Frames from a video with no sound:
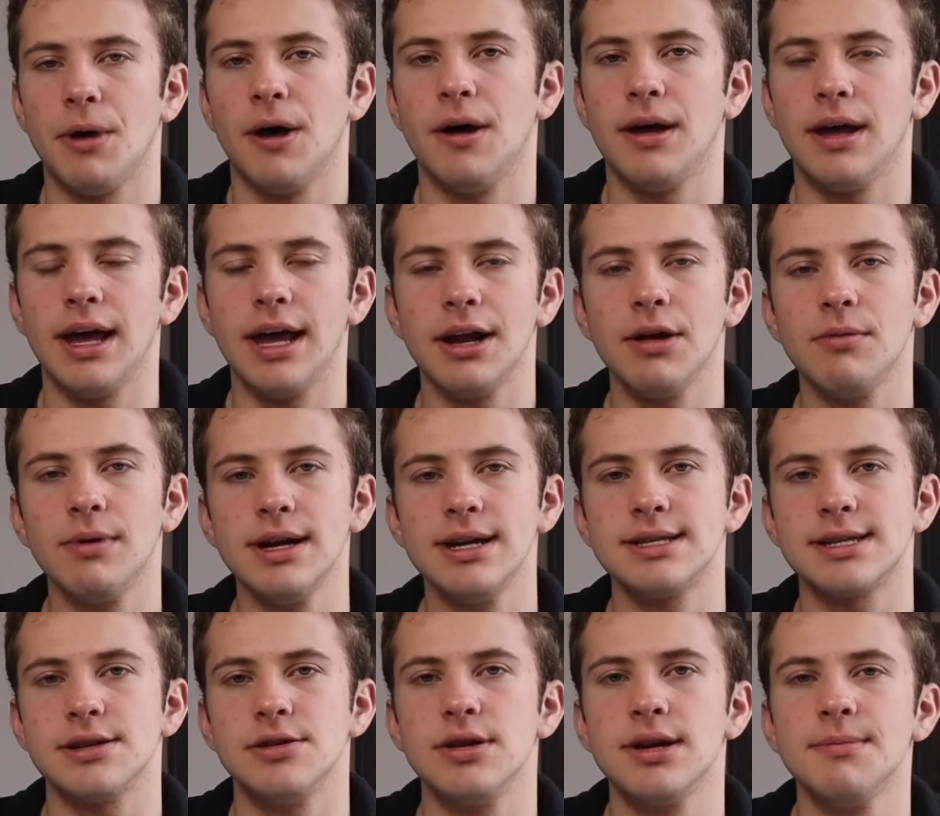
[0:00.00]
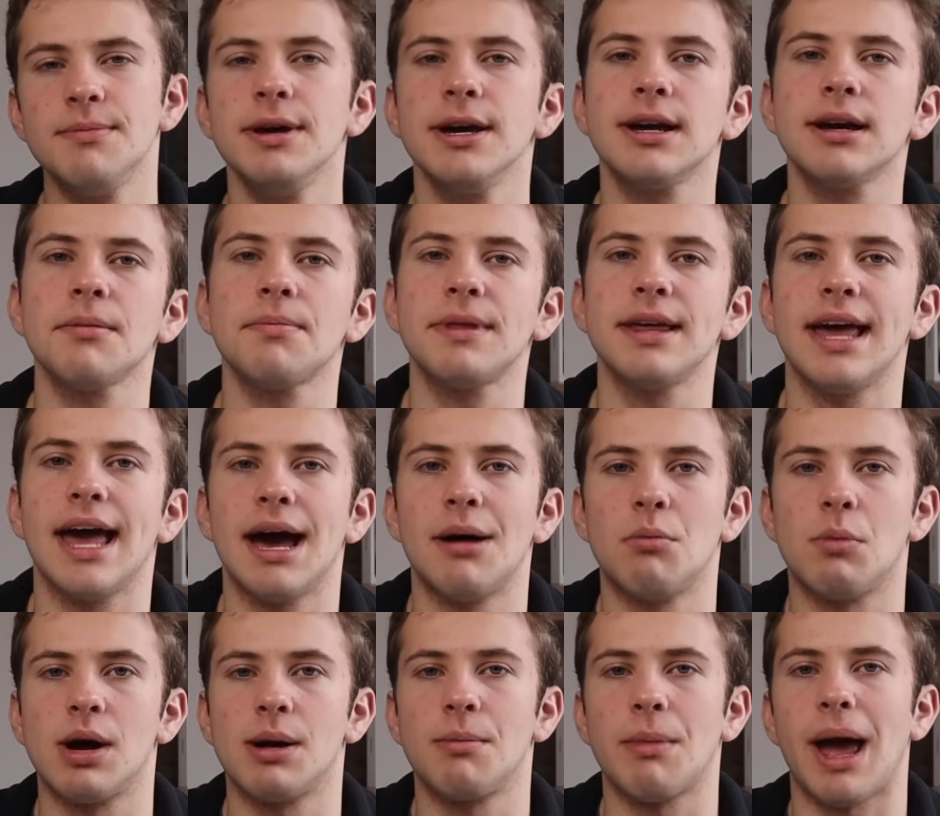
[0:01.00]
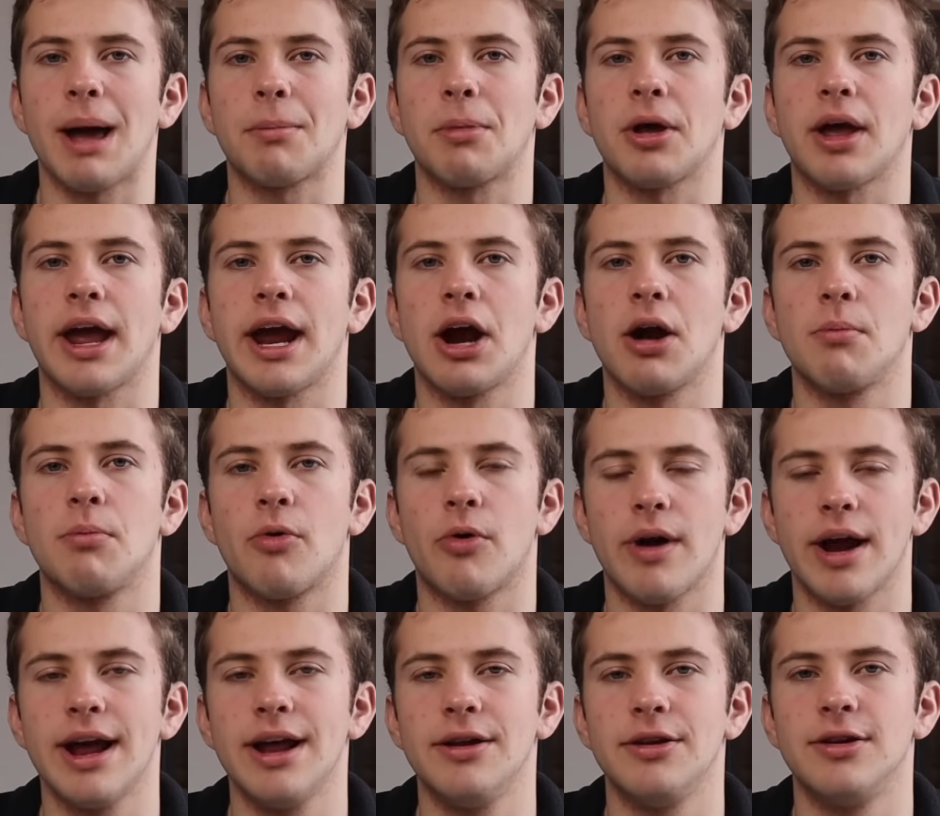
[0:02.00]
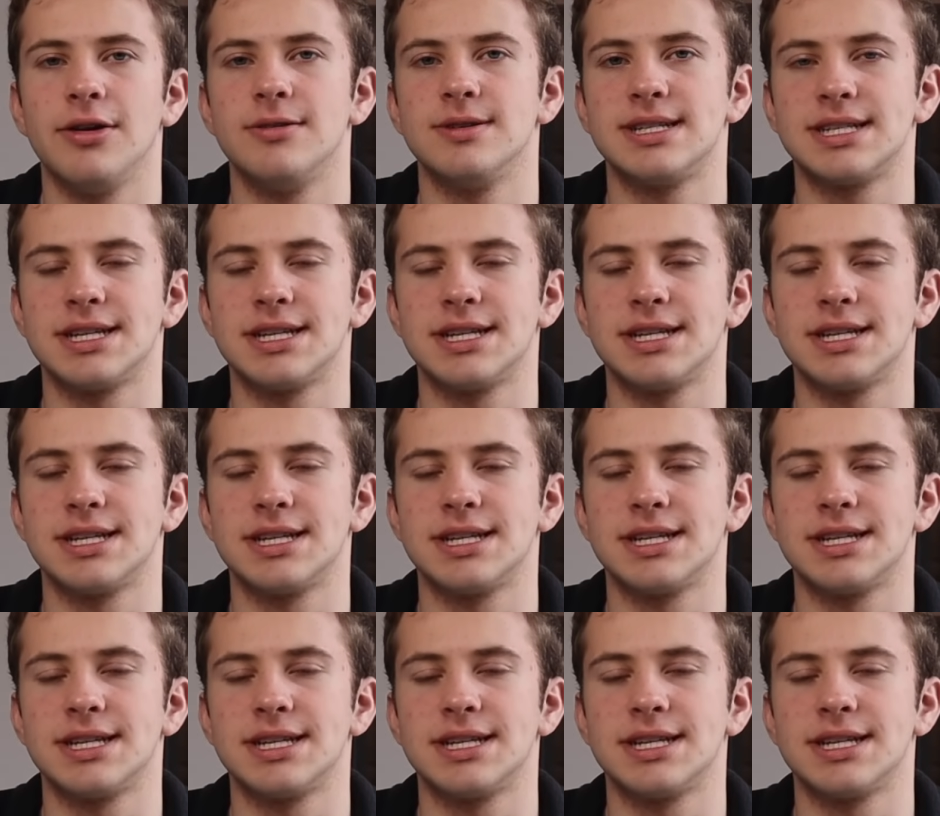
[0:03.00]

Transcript: But anyways, you can pick up the M1 MacBook Air brand new